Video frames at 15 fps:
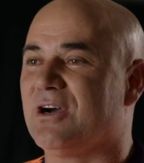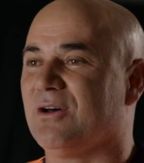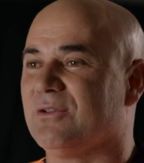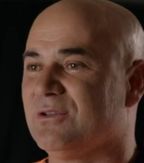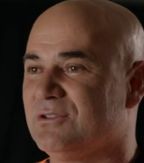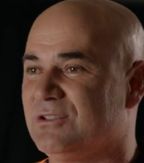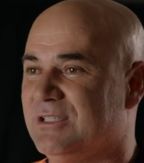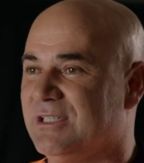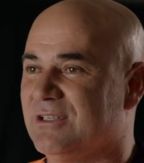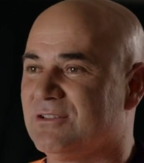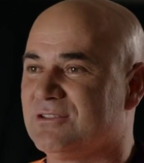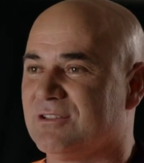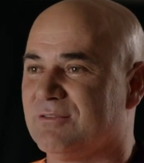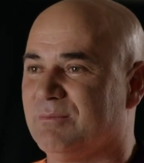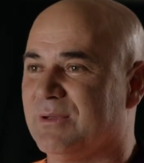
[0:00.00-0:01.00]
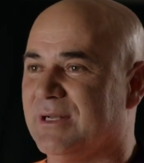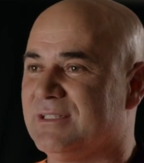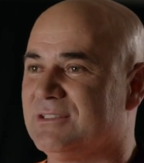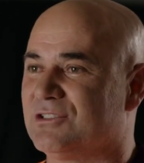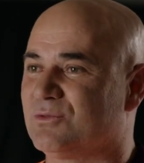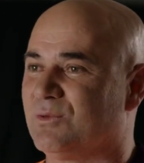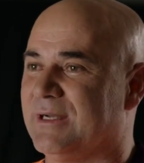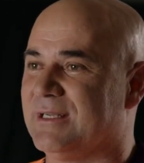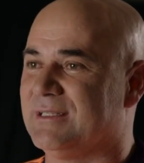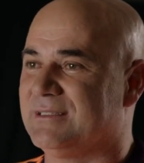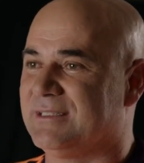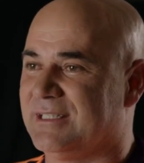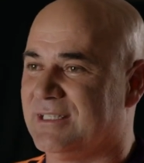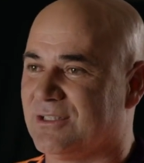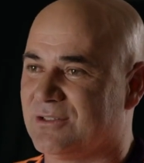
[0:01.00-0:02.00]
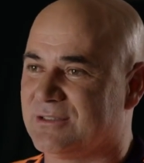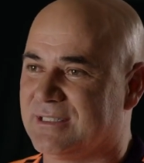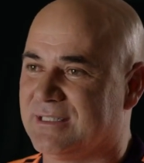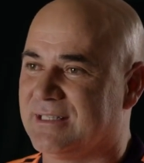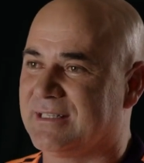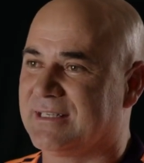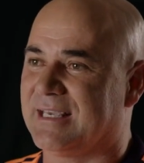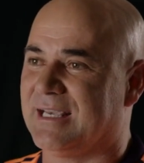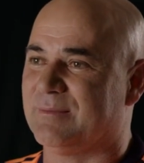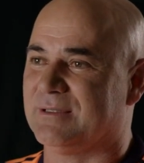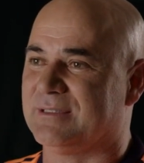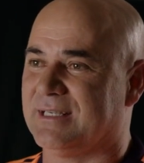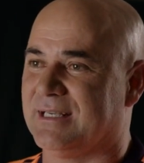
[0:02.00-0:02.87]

all those years of blood, sweat, and tears into the game of